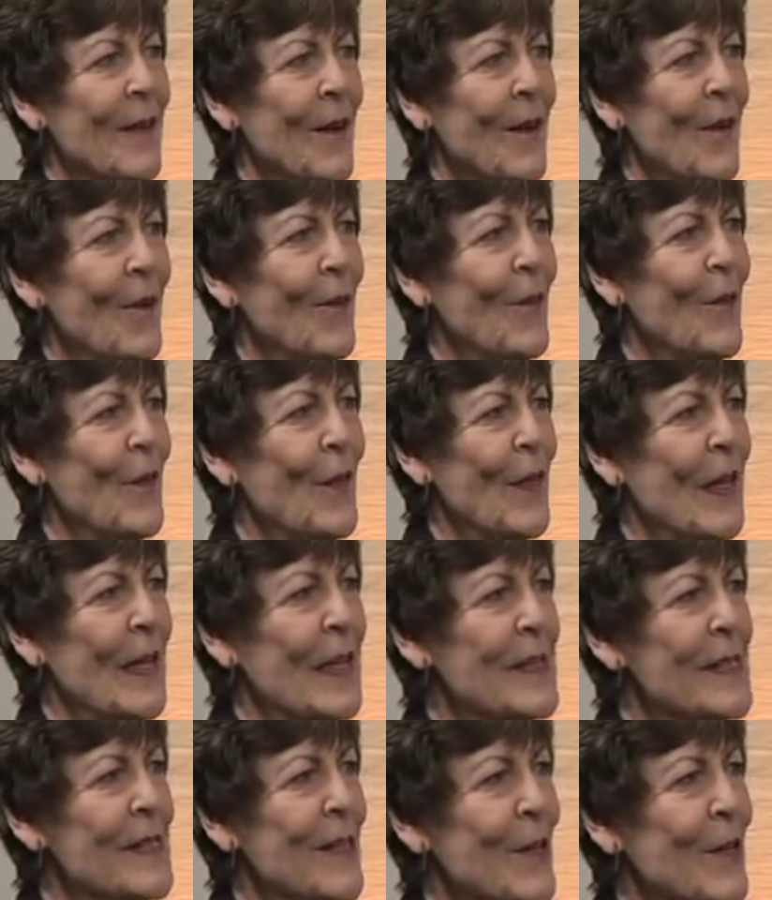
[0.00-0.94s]
all the
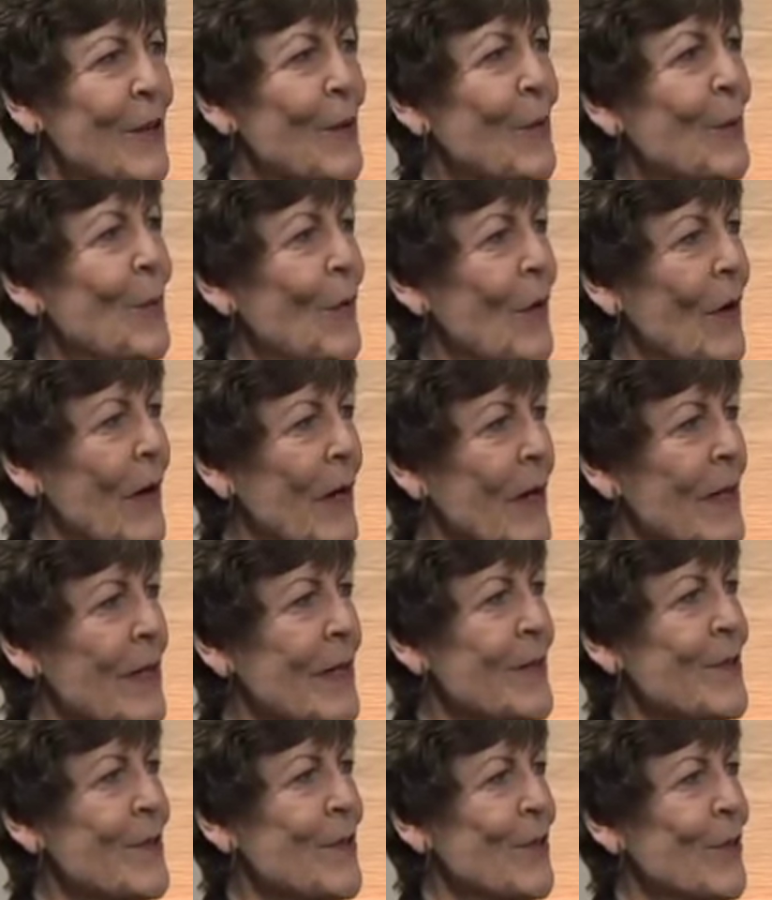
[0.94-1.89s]
things that you
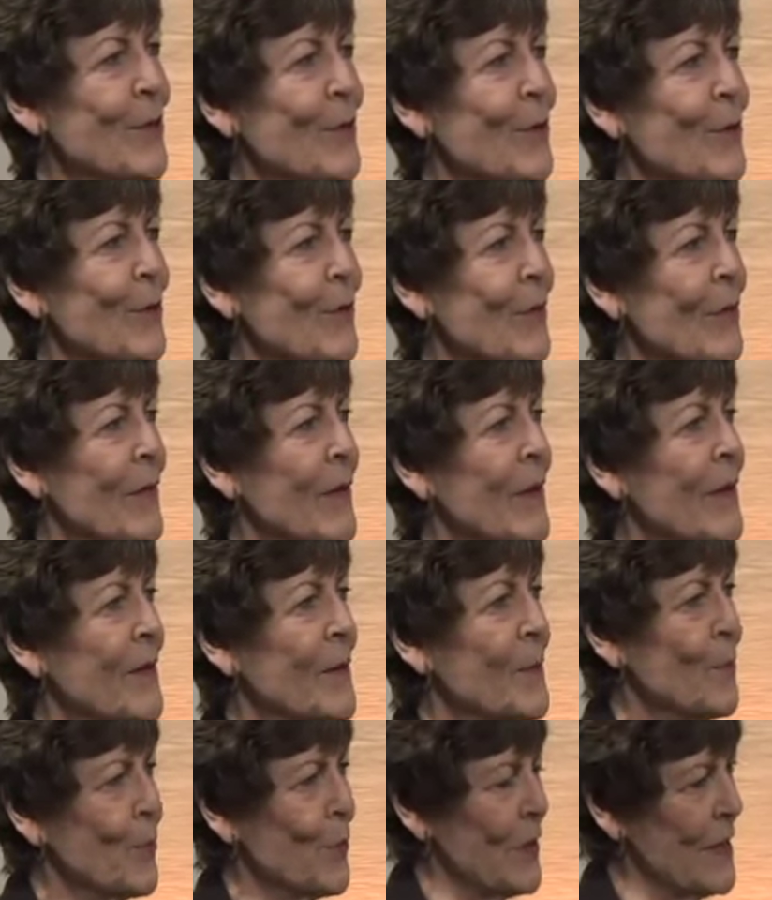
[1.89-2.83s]
bring to
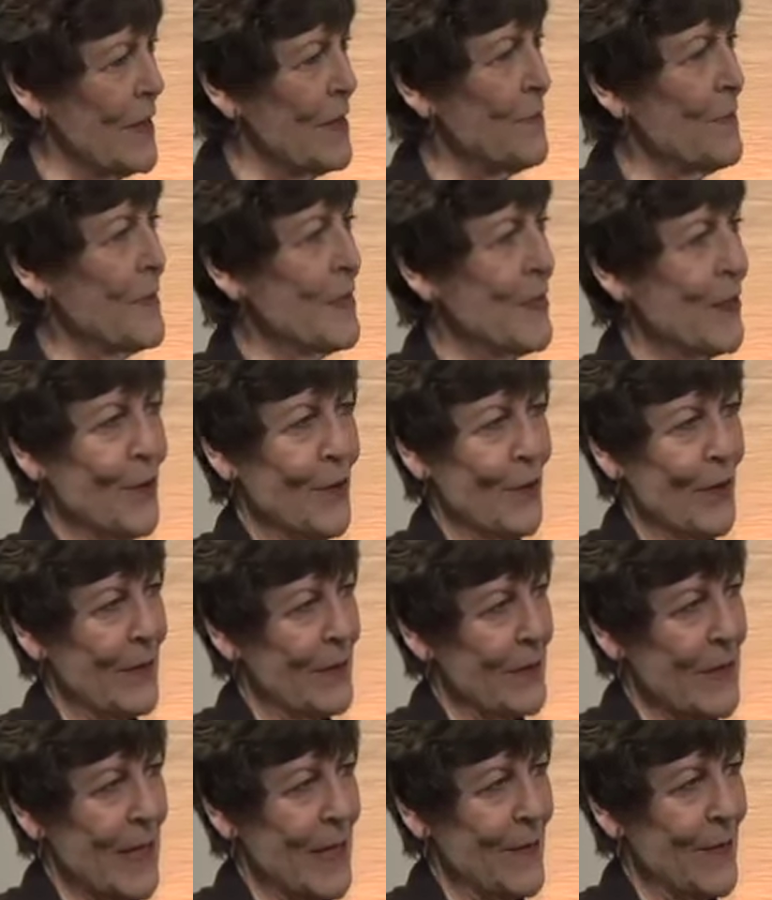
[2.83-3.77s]
printed
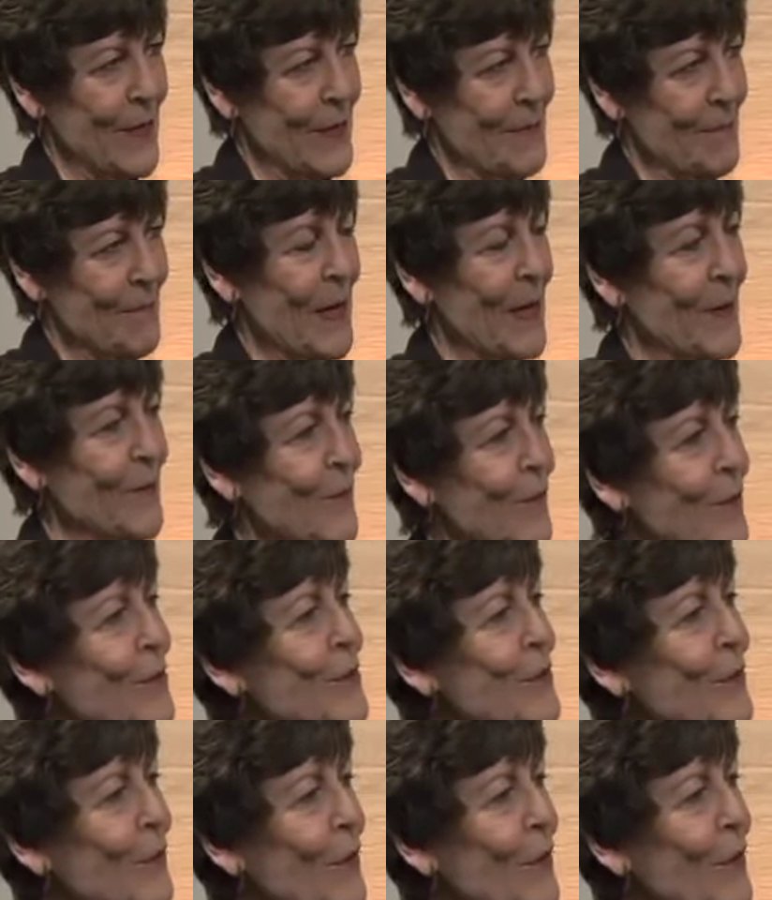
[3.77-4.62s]
material, David. And first